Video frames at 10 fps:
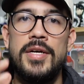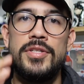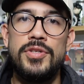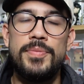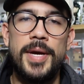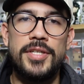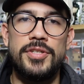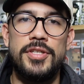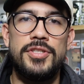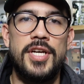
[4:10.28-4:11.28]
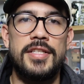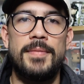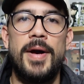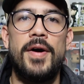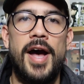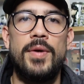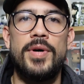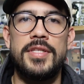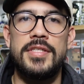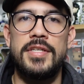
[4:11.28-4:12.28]
do make sure that you check them out,
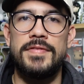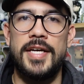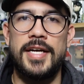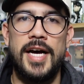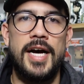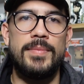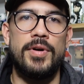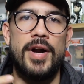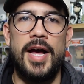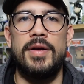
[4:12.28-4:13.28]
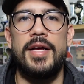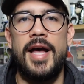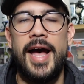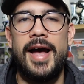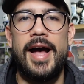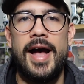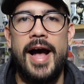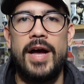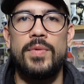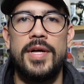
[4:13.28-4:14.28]
iwantthisstuff.com, or at
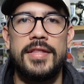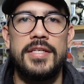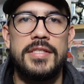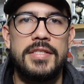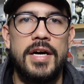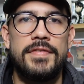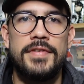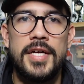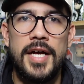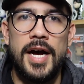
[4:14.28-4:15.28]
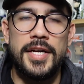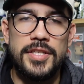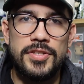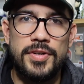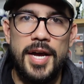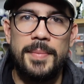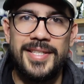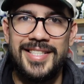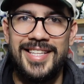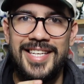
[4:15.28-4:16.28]
I Want This Stuff on Instagram.
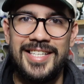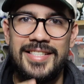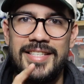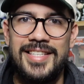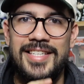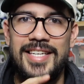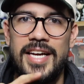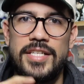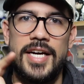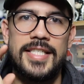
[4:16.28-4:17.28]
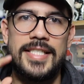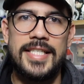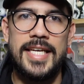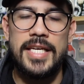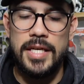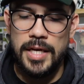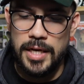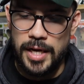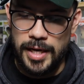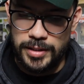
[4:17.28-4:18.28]
It's this THIZ
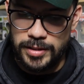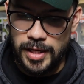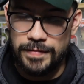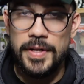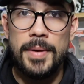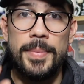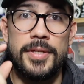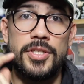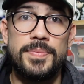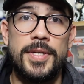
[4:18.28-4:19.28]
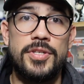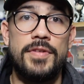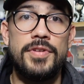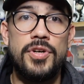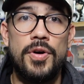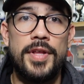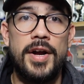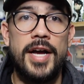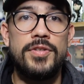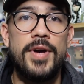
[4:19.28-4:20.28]
stuff. But just make sure if you go there,
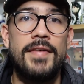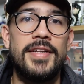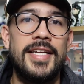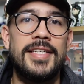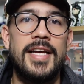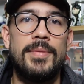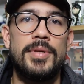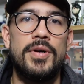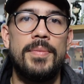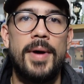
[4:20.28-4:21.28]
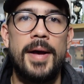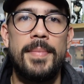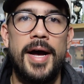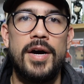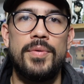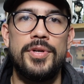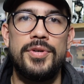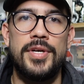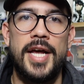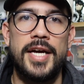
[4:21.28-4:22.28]
I do have a link down below in my bio where you
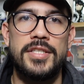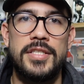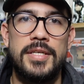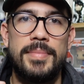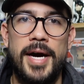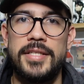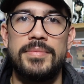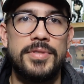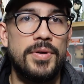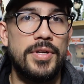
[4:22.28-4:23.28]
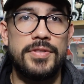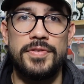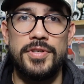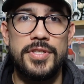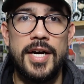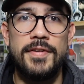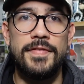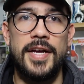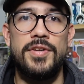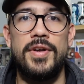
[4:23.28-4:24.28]
can actually buy some sodas for yourself,
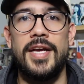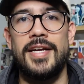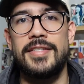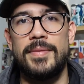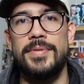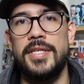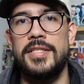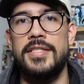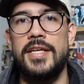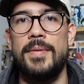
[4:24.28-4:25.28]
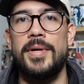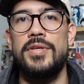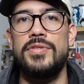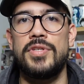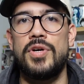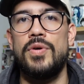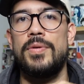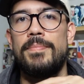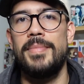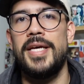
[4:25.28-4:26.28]
and you can get a 10% discount by using the
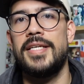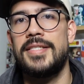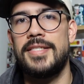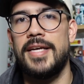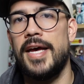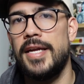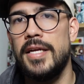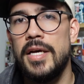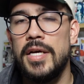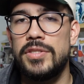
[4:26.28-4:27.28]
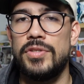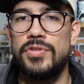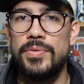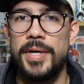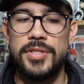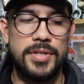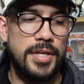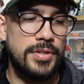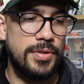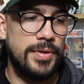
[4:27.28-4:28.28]
code MIGS10. So do make sure that
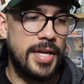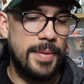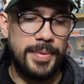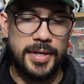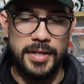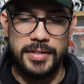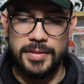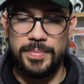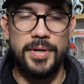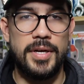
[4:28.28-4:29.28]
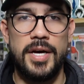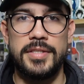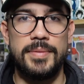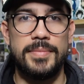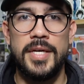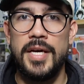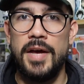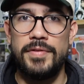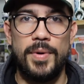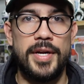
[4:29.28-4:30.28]
you're doing that, because it's pretty awesome.
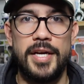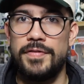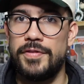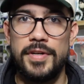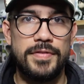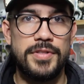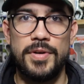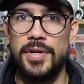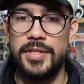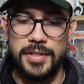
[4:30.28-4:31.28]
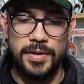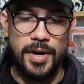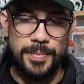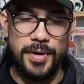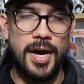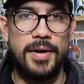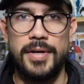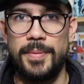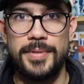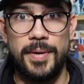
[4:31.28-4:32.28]
If you want to get a few different sodas, it'll help you out,
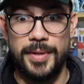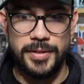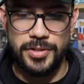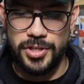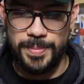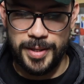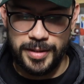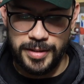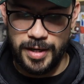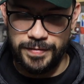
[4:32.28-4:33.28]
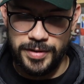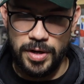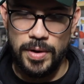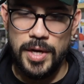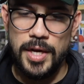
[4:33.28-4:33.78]
helps out with like shipping and stuff. So